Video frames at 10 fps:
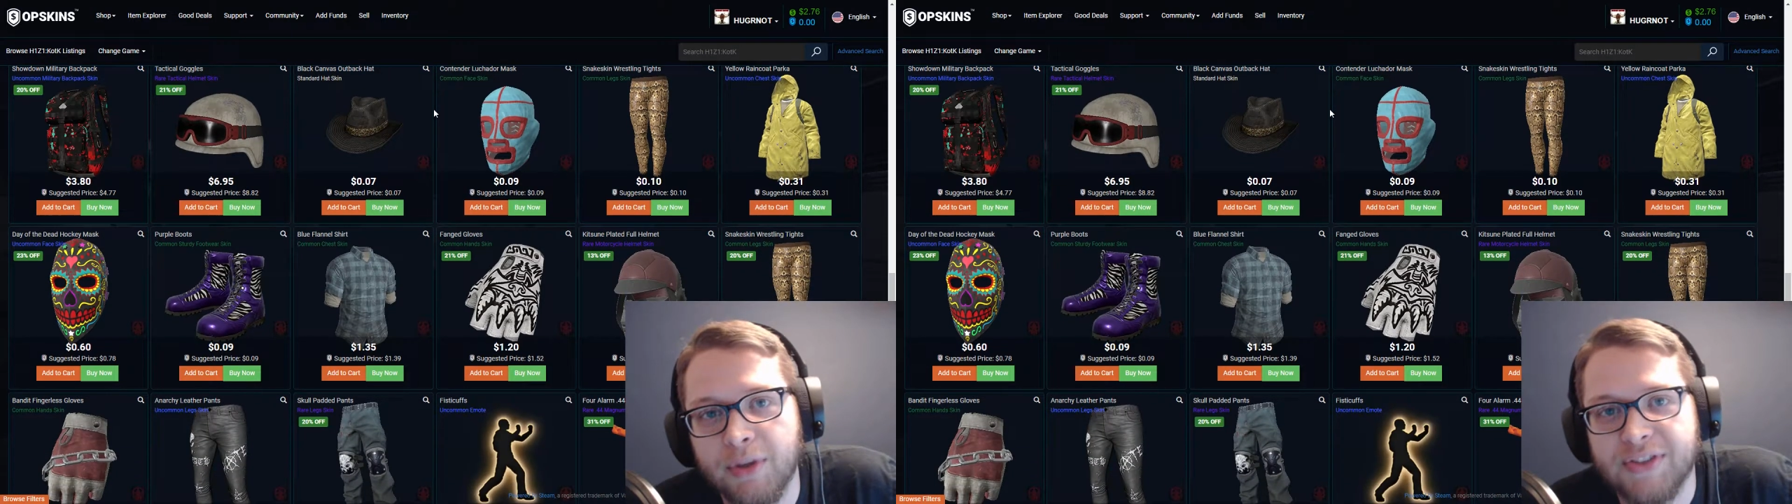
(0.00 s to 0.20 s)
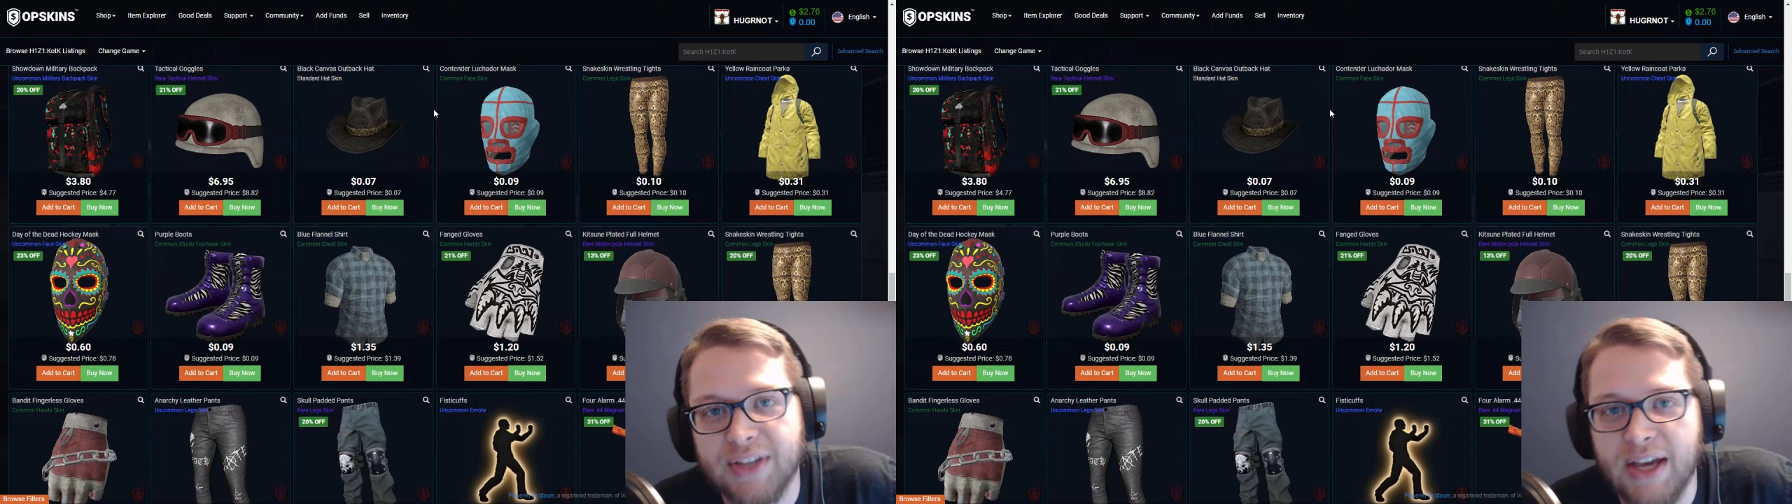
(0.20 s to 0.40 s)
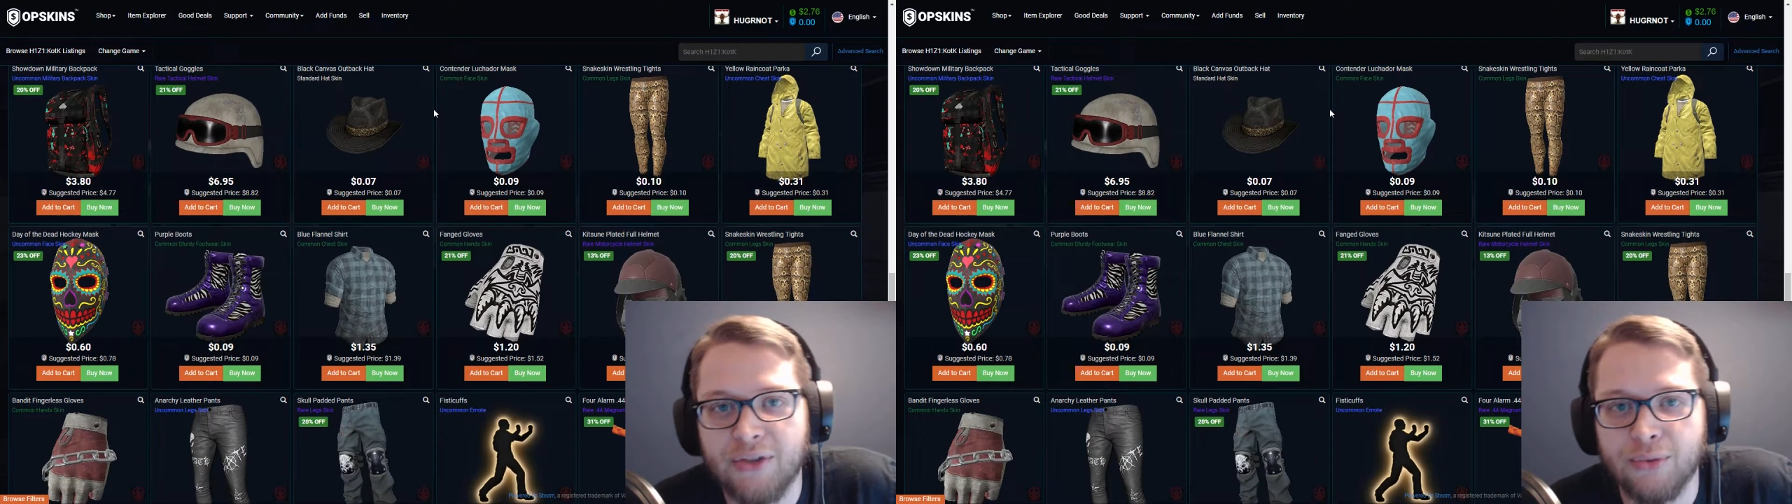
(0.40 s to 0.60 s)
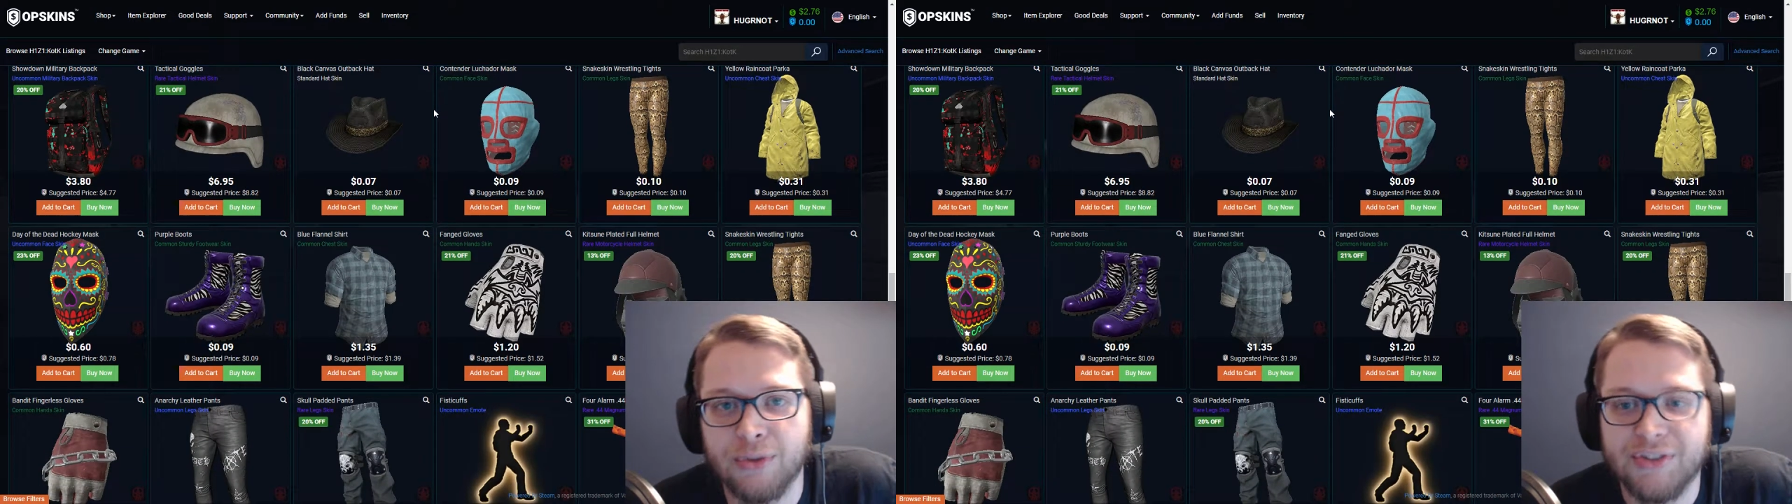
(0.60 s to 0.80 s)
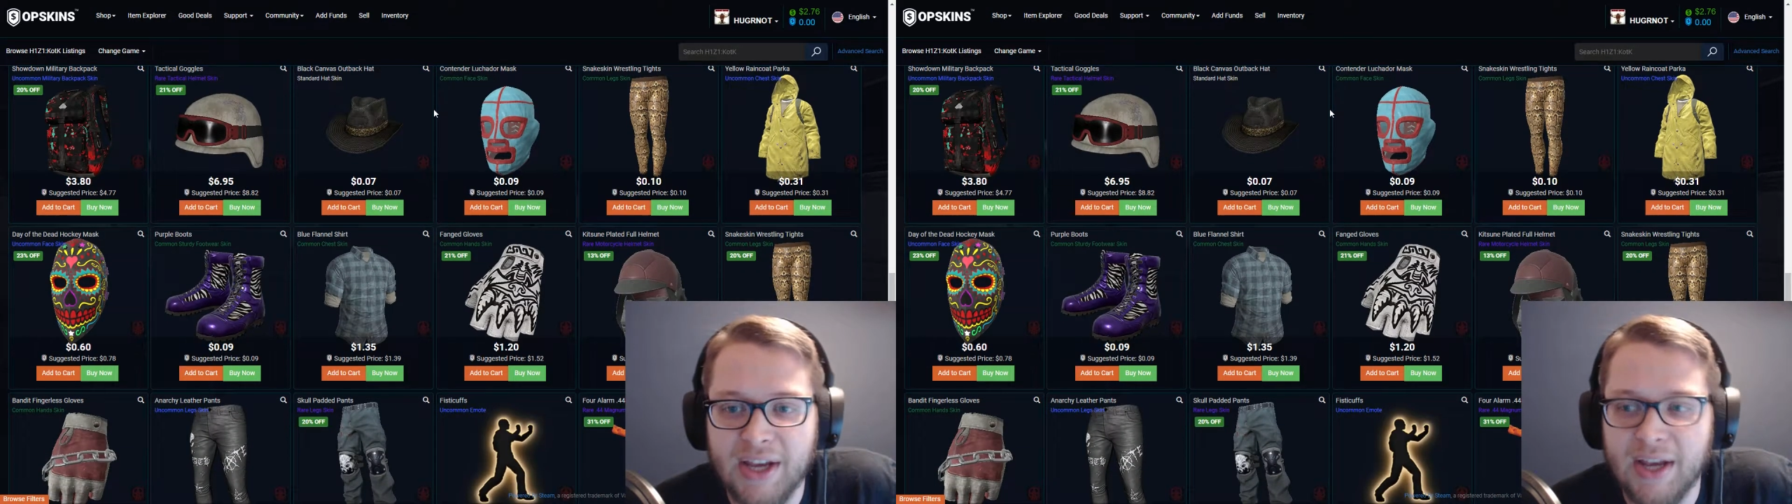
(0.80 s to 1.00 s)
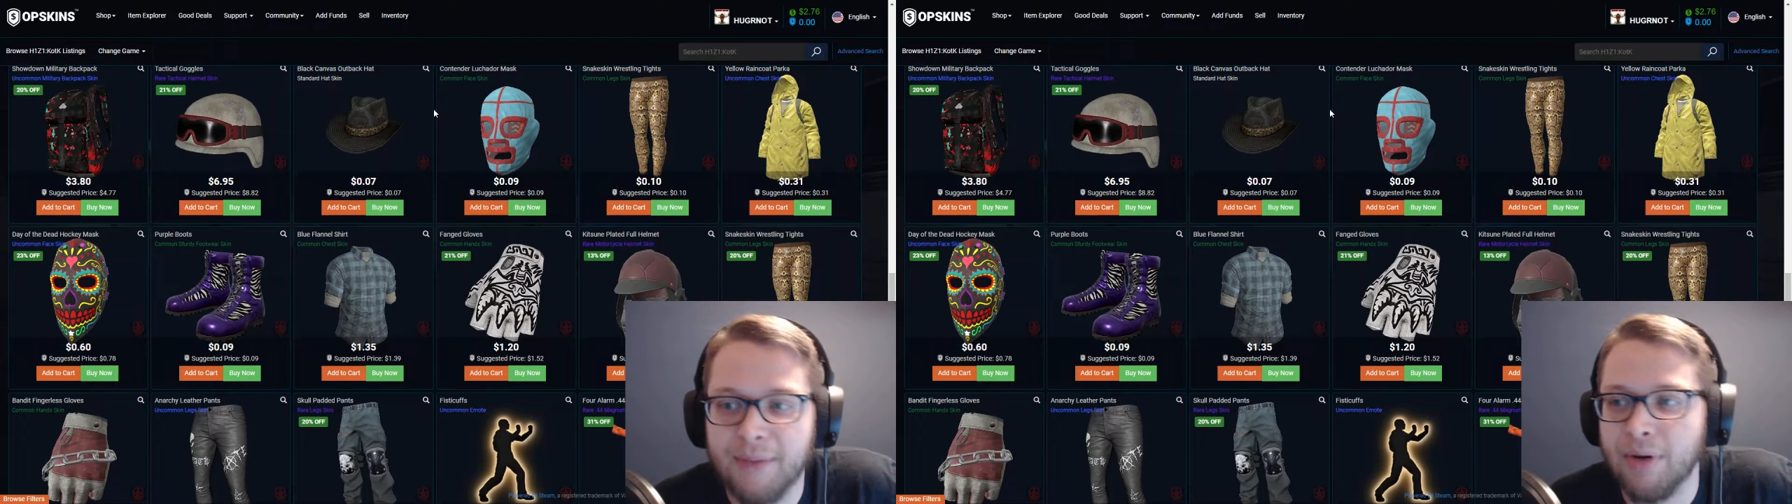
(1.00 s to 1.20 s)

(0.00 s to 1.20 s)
say H1's dead,